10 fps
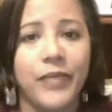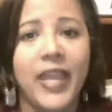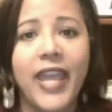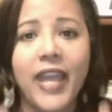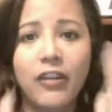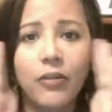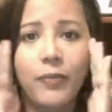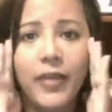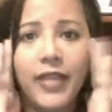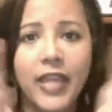And it'll
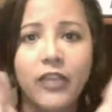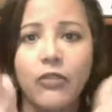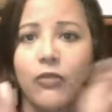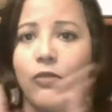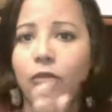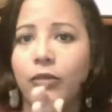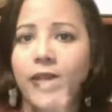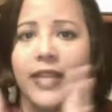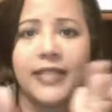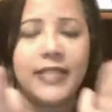be like you're
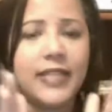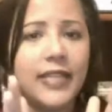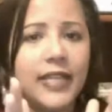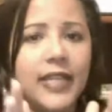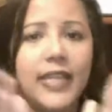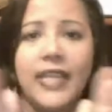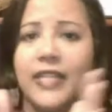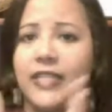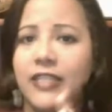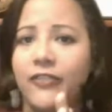oriented in a
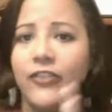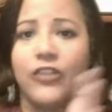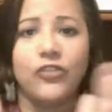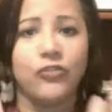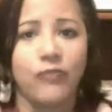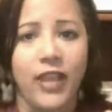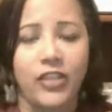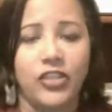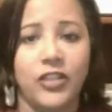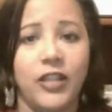different
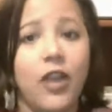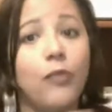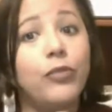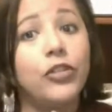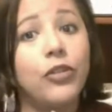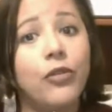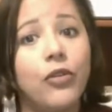direction, but